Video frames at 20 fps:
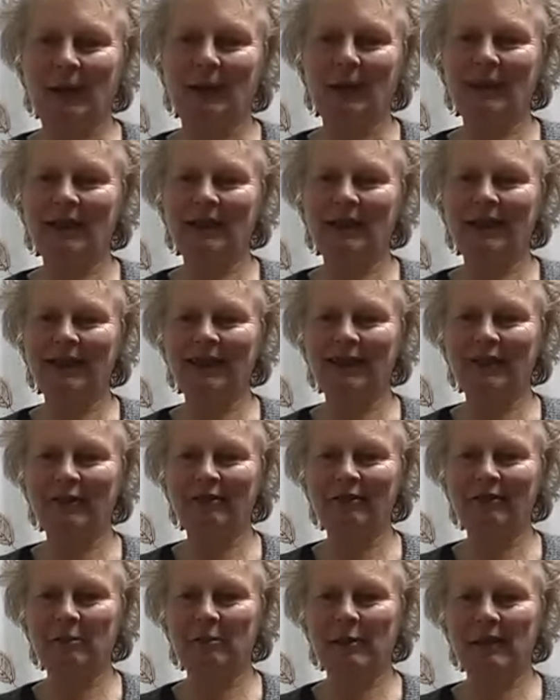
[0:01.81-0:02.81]
Well, hello
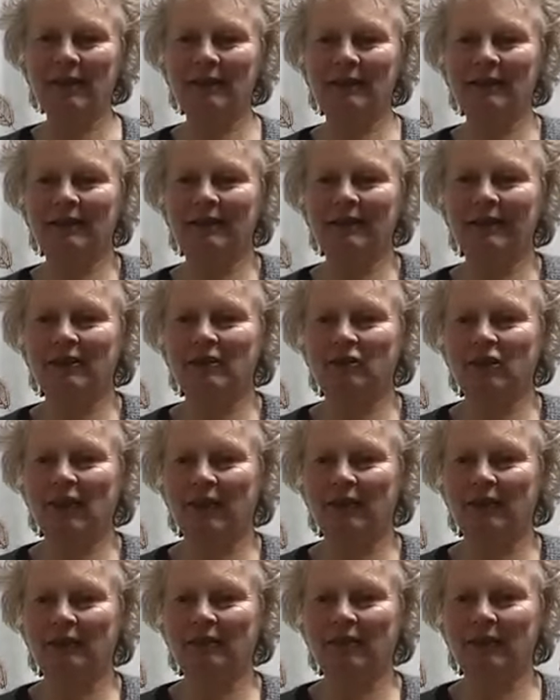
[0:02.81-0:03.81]
everyone, this is
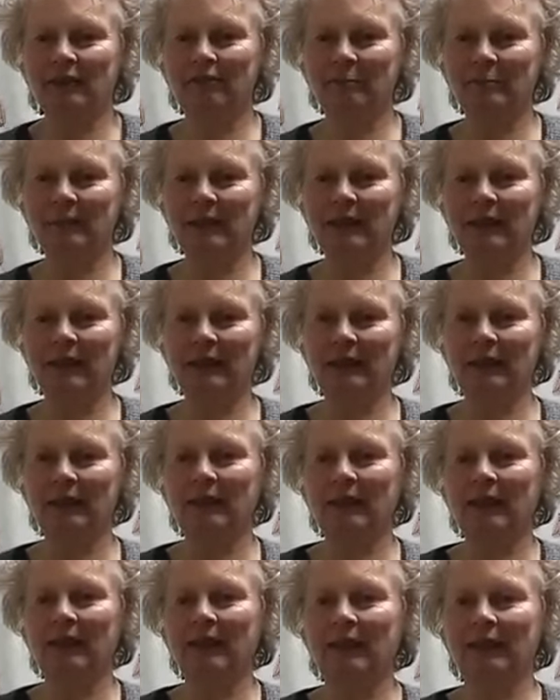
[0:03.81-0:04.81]
Janet Renniff-Miller
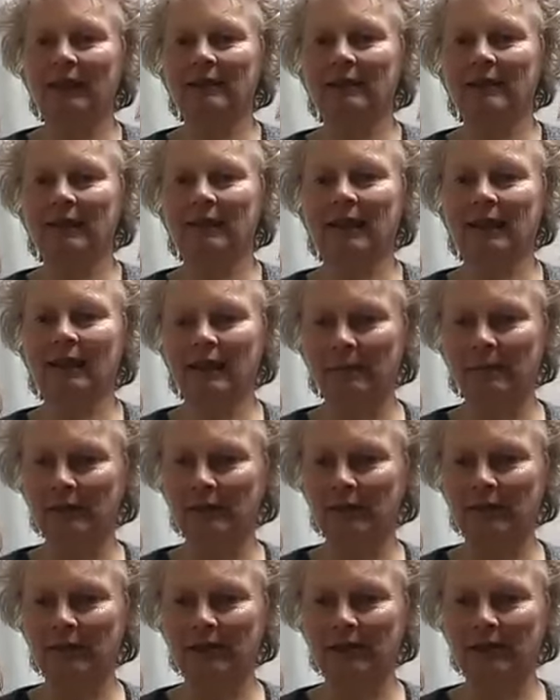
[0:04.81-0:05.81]
and I'm
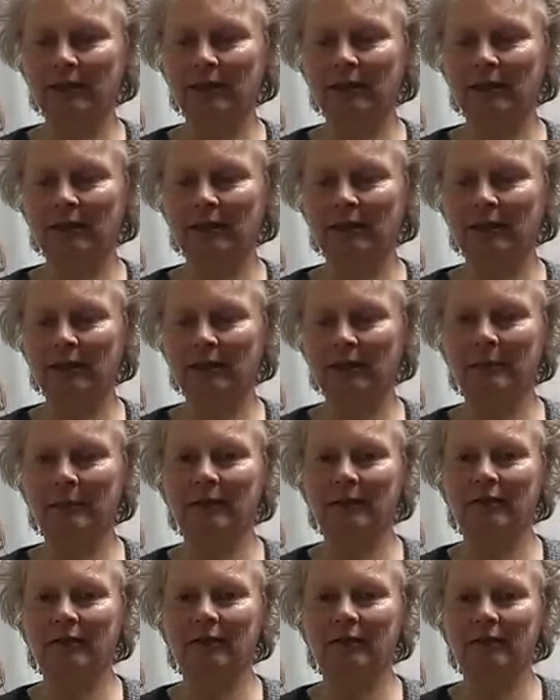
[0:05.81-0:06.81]
doing a little Create
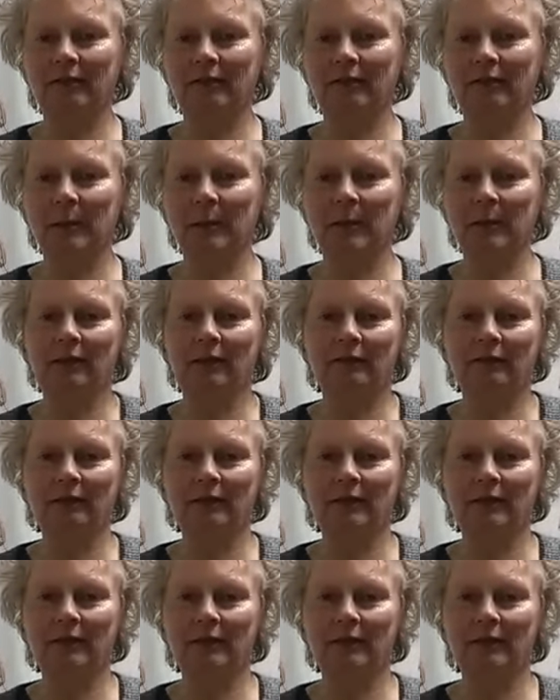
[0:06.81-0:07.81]
with Fibre
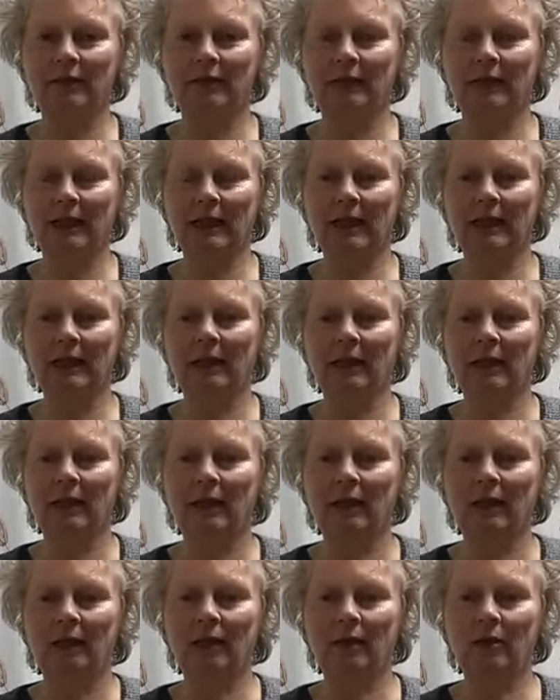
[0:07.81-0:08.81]
video today
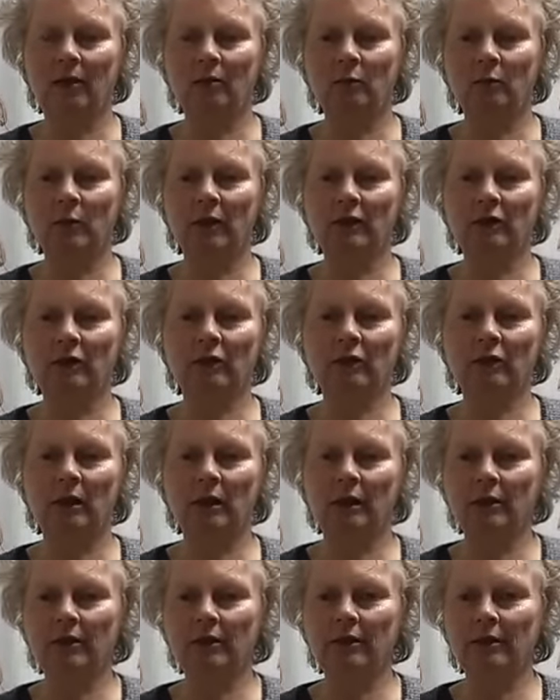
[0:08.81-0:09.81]
on which
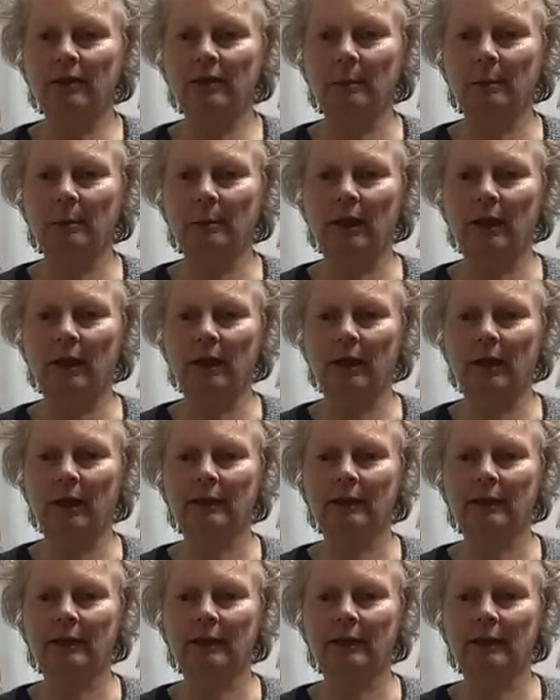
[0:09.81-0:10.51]
carders to buy.